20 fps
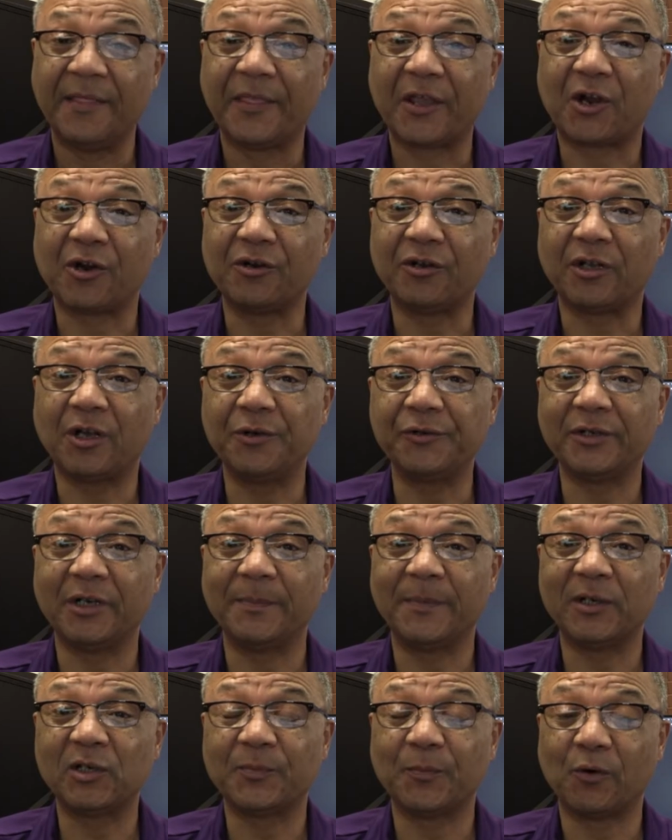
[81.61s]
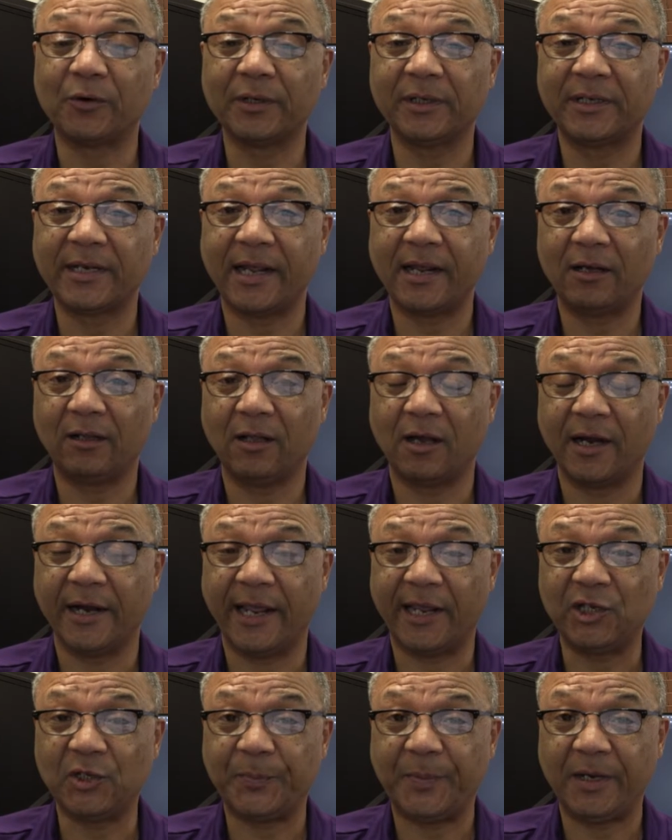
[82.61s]
The Colonel goes into much more detail
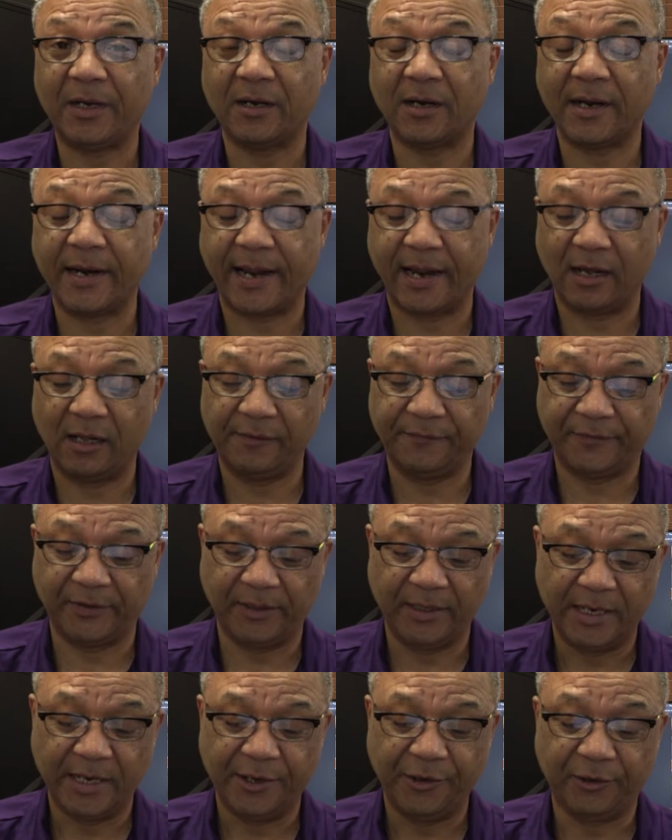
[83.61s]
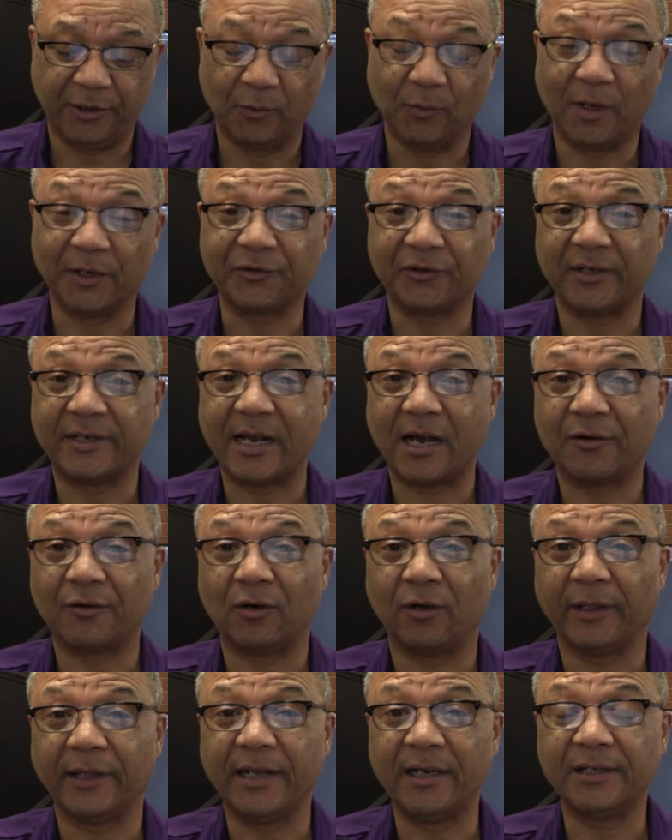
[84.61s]
on H P Con Alpha. You can watch the town
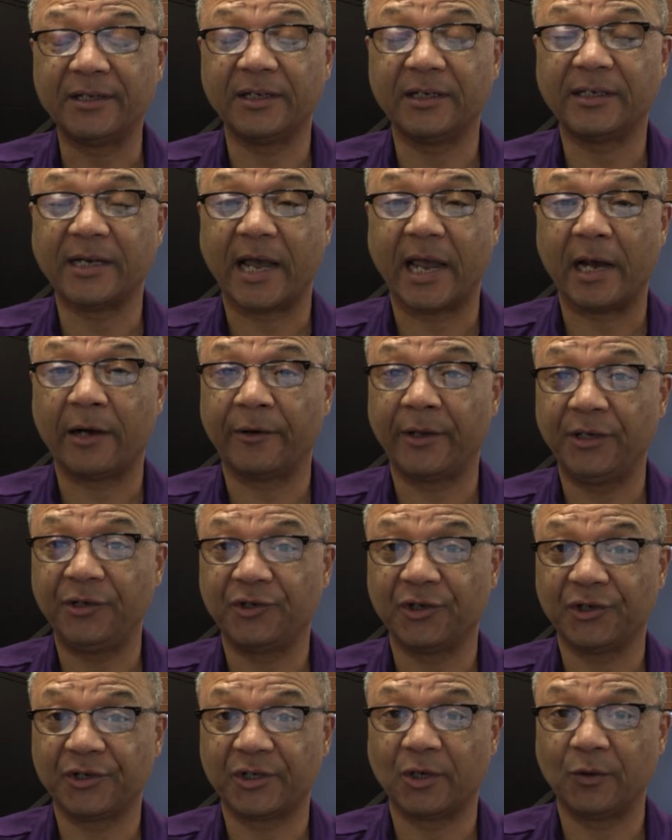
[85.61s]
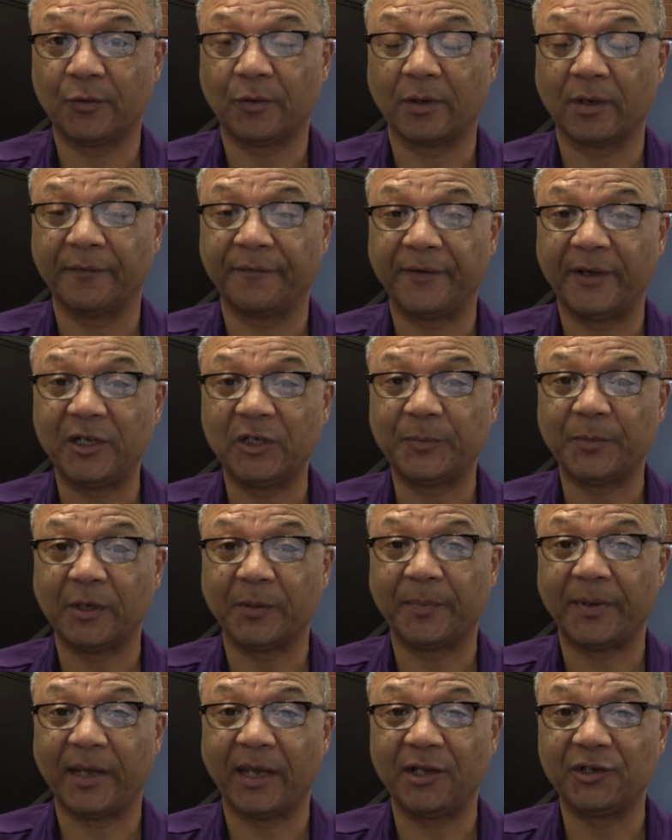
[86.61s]
hall in its entirety. Just go to our
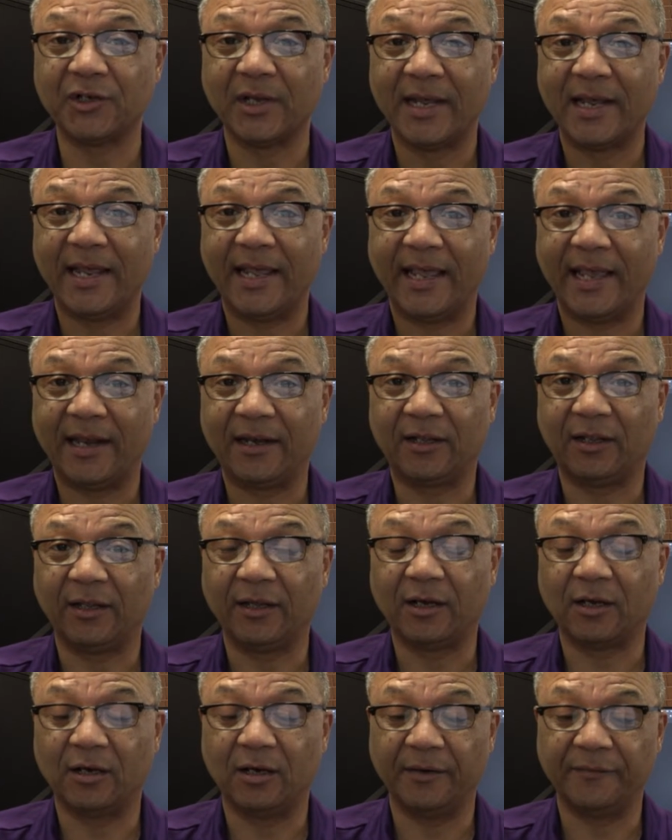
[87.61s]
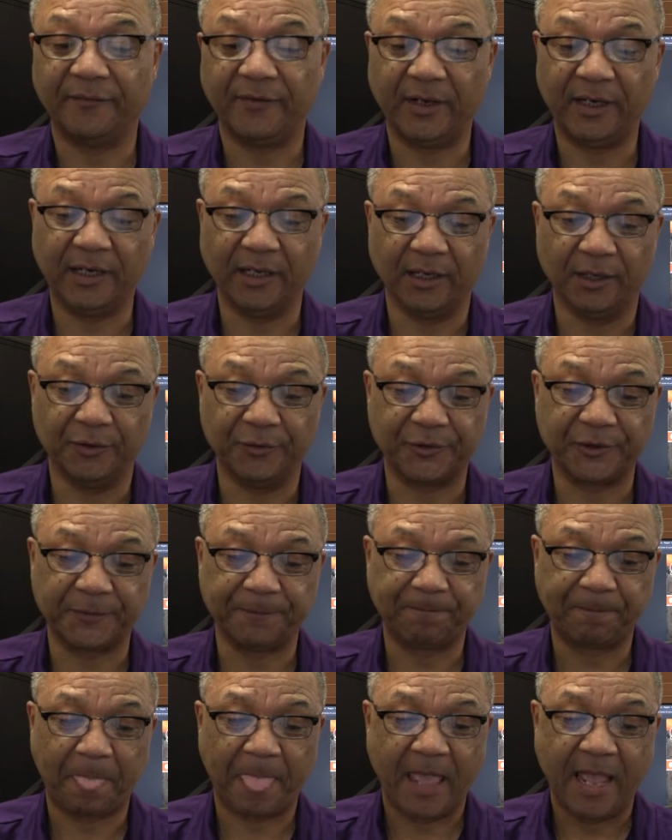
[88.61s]
Facebook page and click on
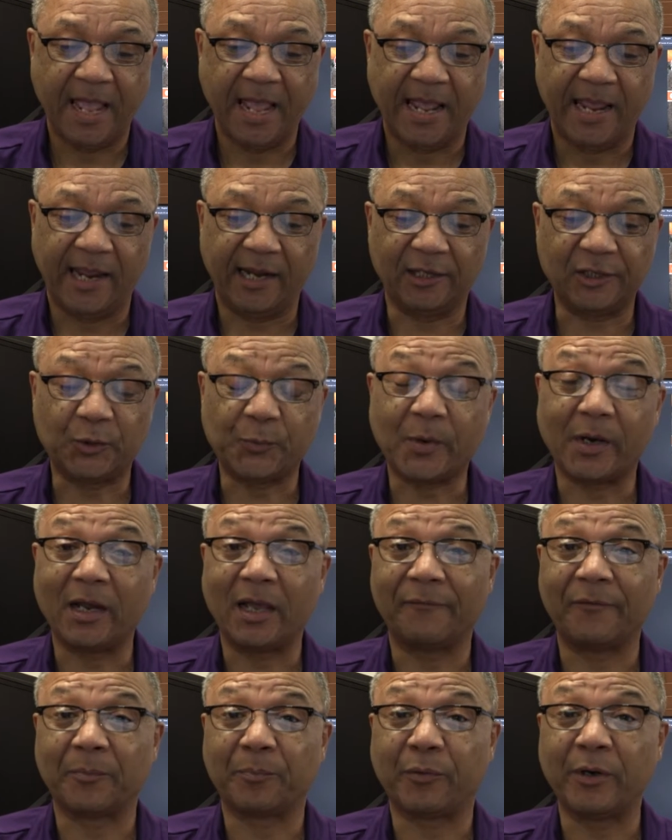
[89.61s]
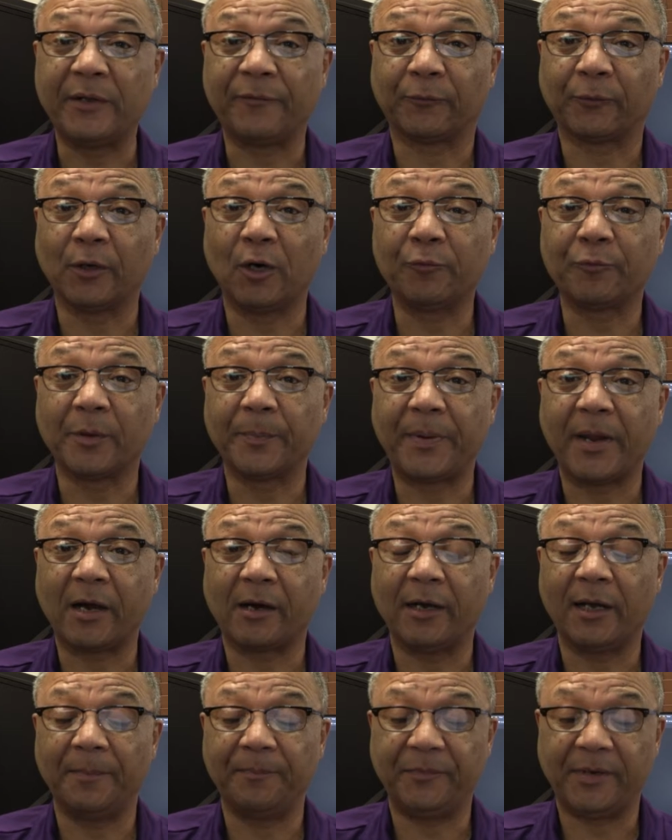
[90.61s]
videos. Elsewhere, I have a brief road
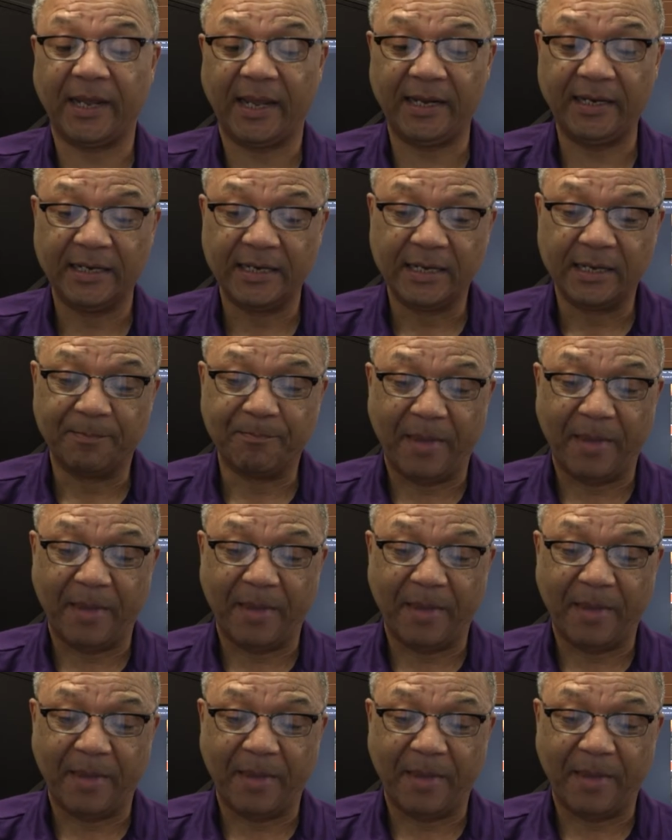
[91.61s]
repair update.